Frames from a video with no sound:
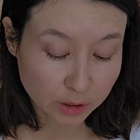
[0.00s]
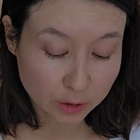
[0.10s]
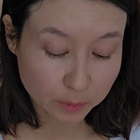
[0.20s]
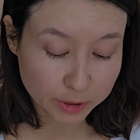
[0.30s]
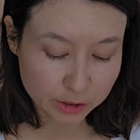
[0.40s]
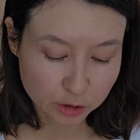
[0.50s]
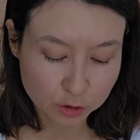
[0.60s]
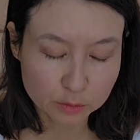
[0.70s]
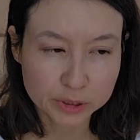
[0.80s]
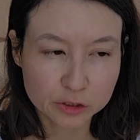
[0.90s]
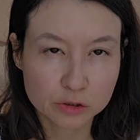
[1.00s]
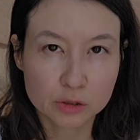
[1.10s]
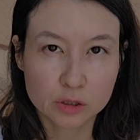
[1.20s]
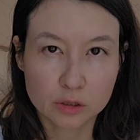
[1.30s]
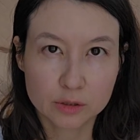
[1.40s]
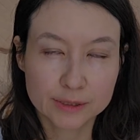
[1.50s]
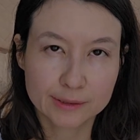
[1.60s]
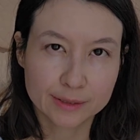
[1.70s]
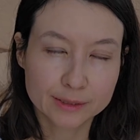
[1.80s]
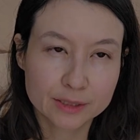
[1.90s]
And you do measure the dogs
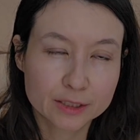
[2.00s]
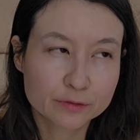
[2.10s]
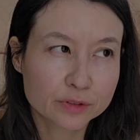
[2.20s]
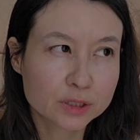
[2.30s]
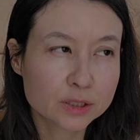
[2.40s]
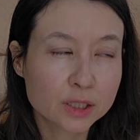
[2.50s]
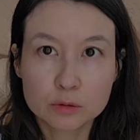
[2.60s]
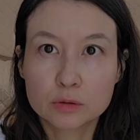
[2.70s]
slightly different.